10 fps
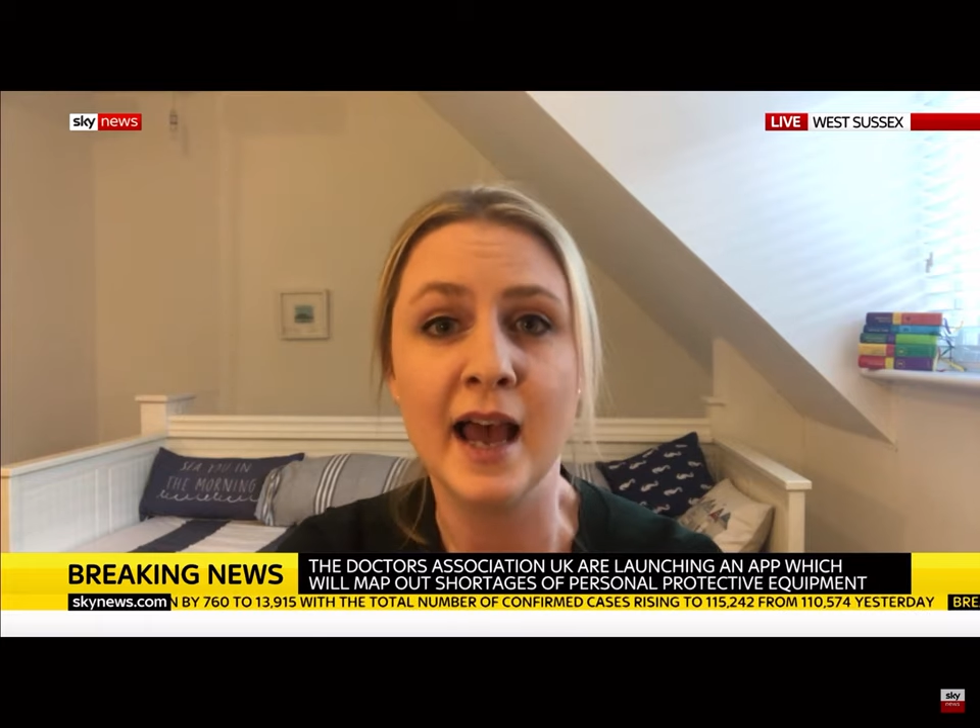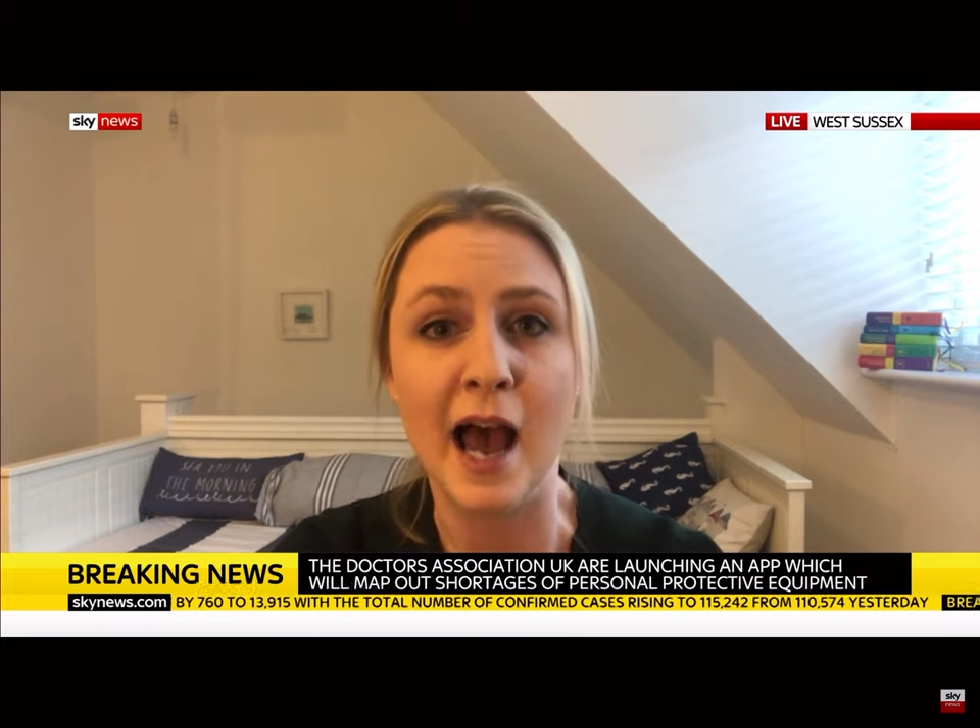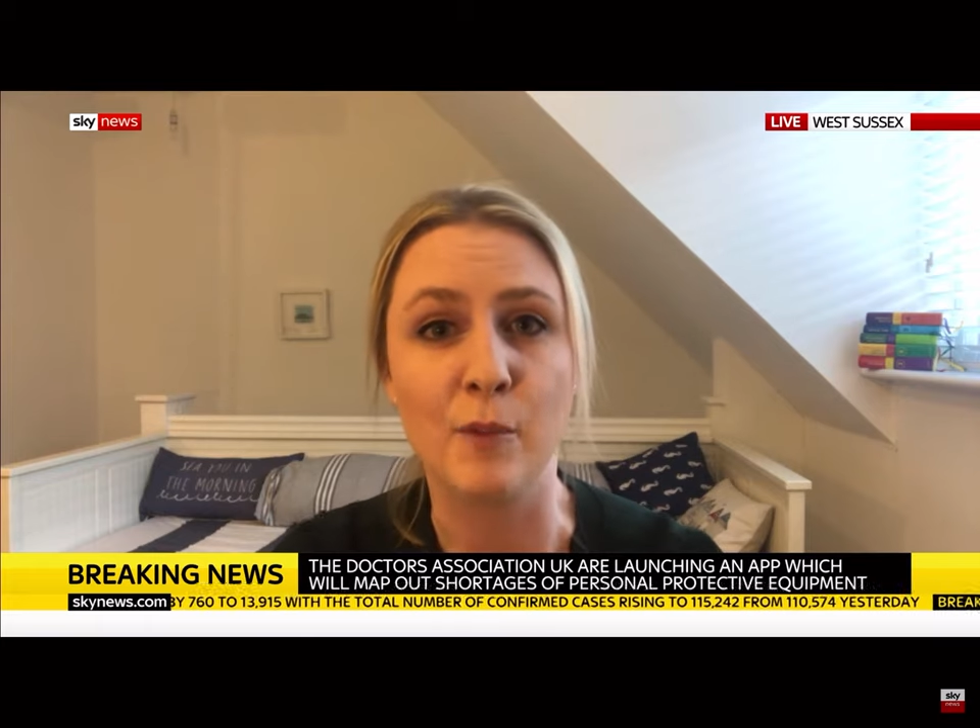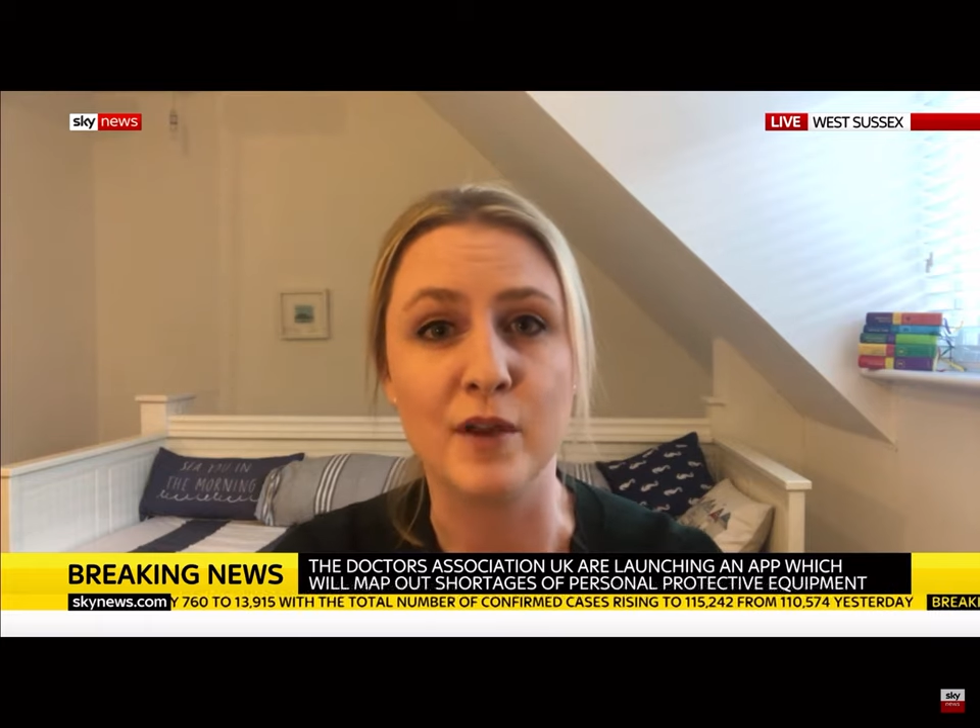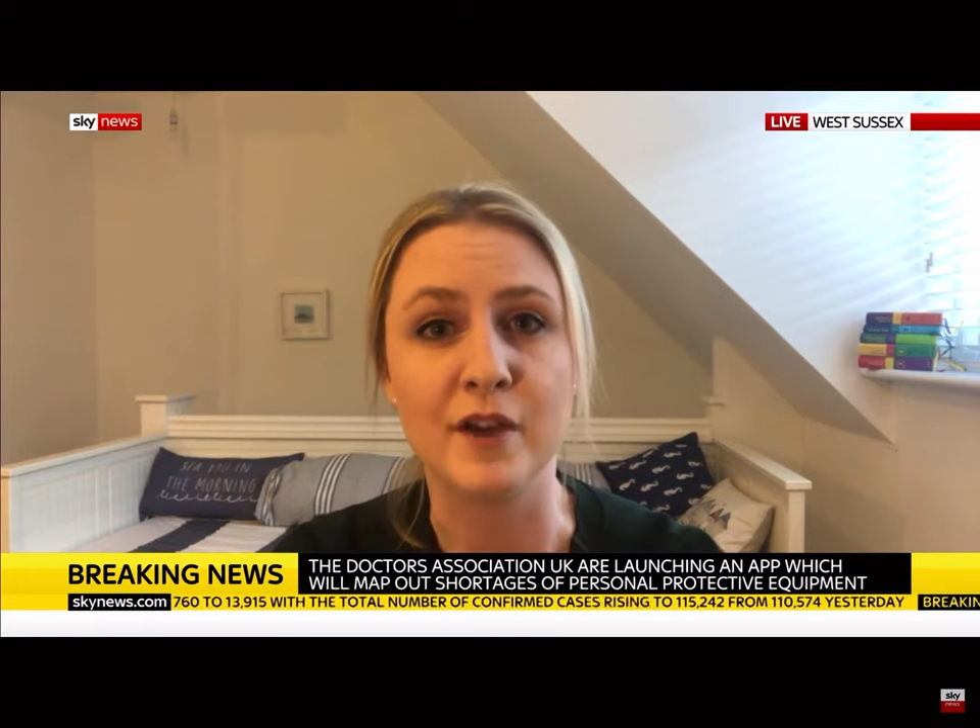
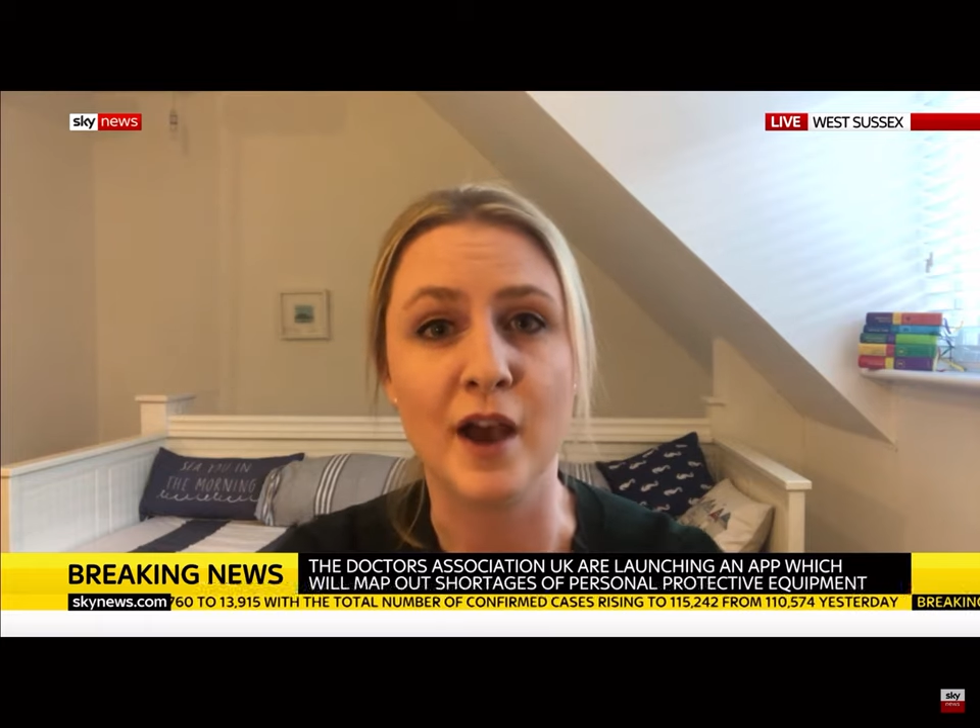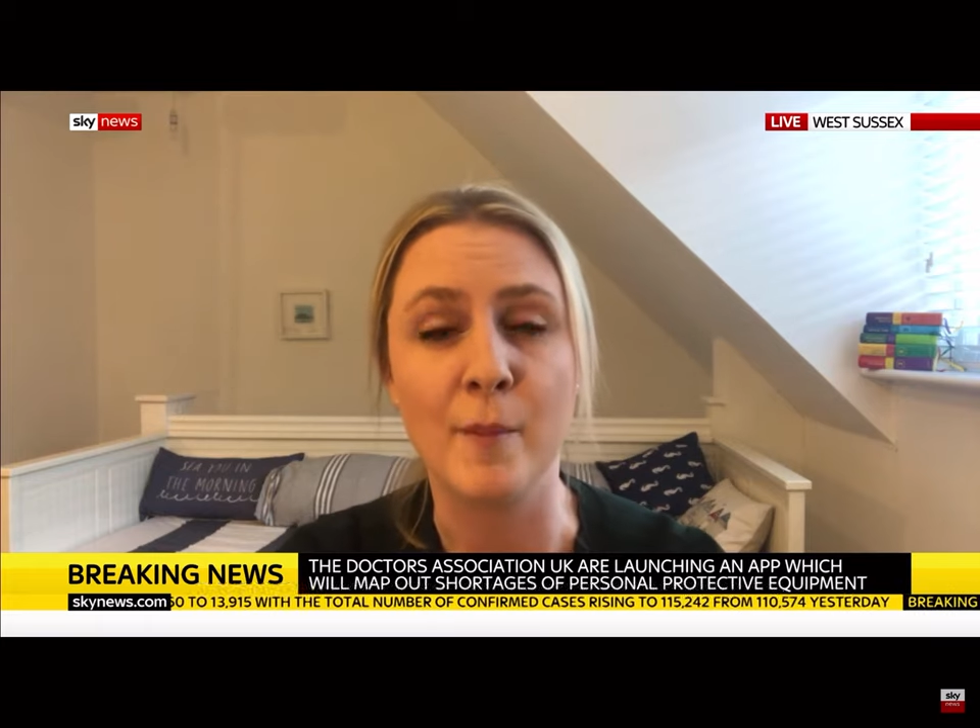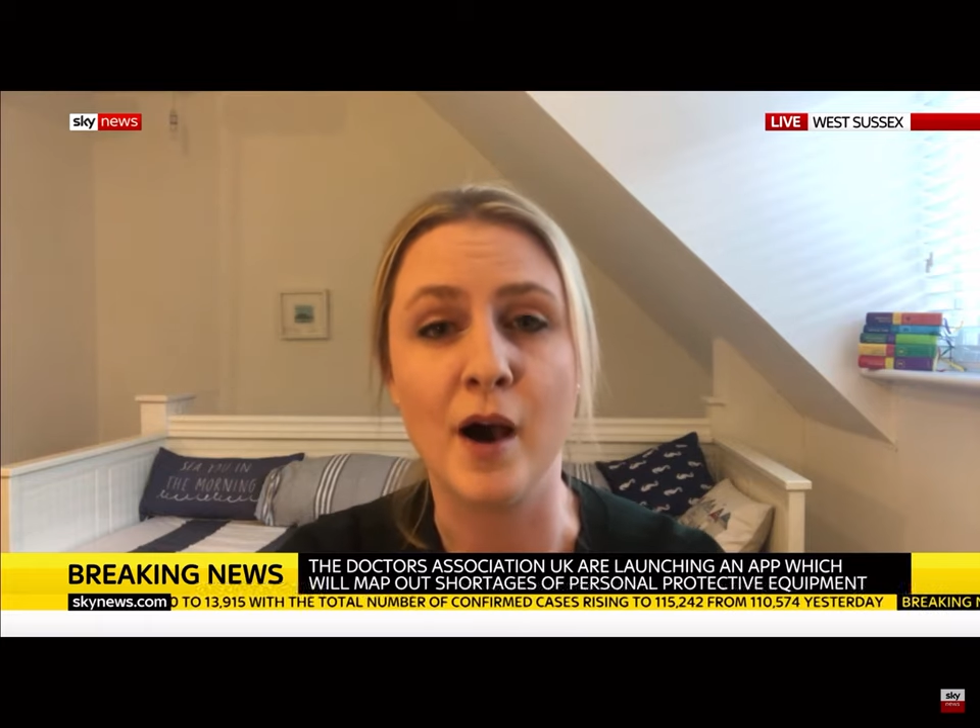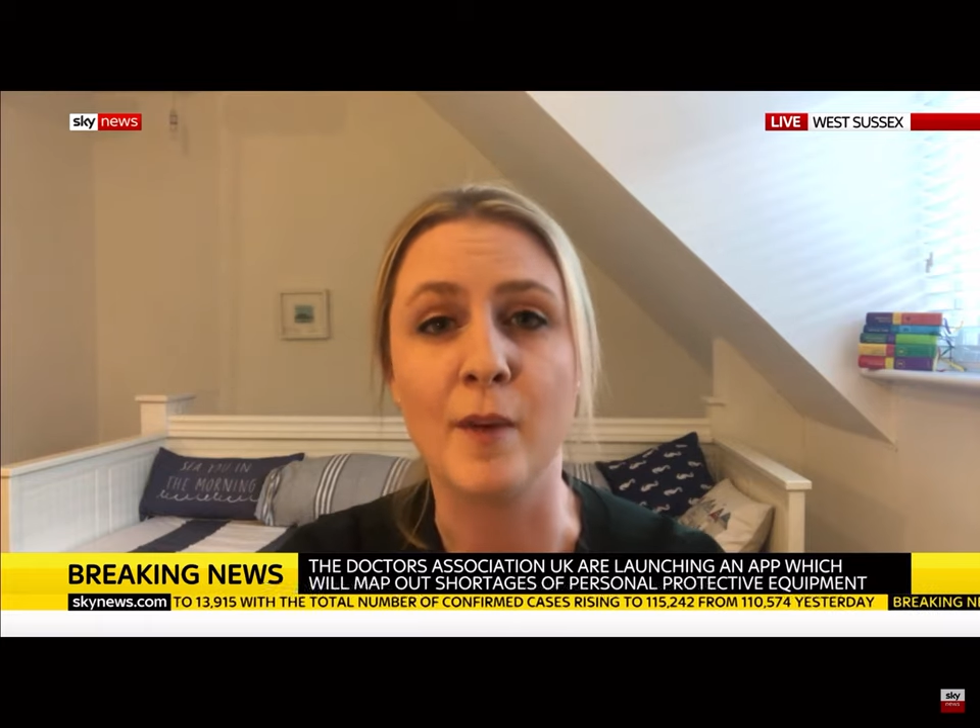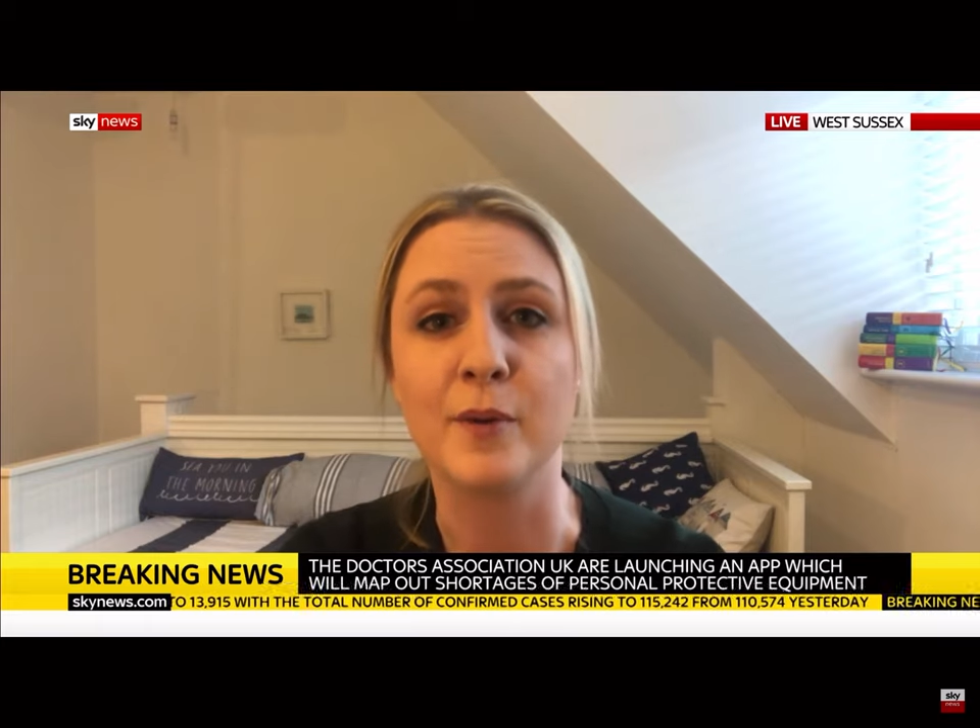And we've
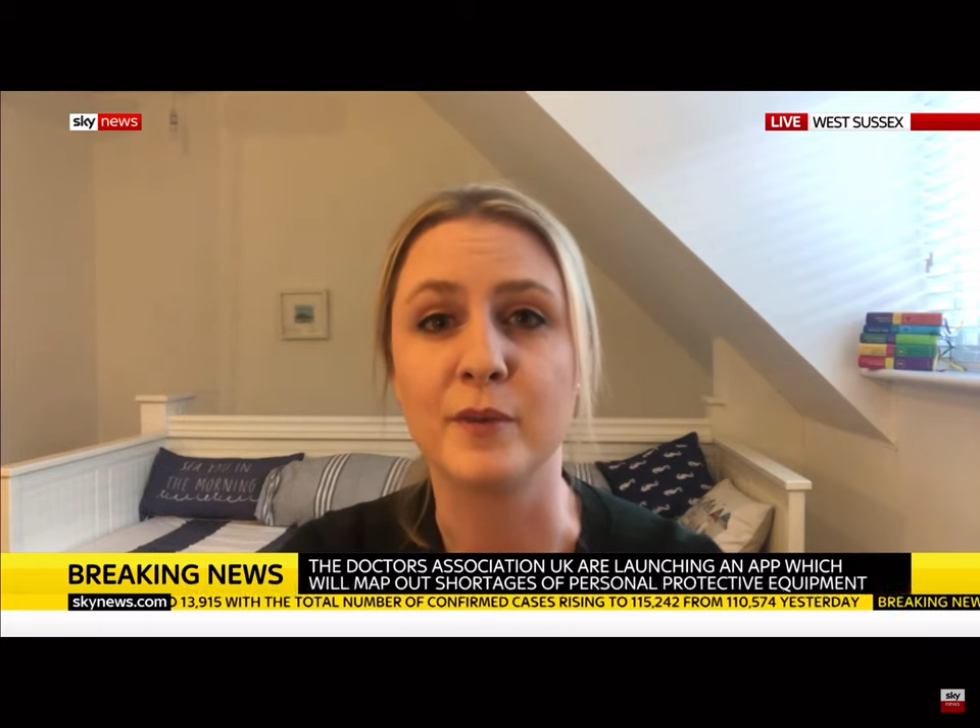come up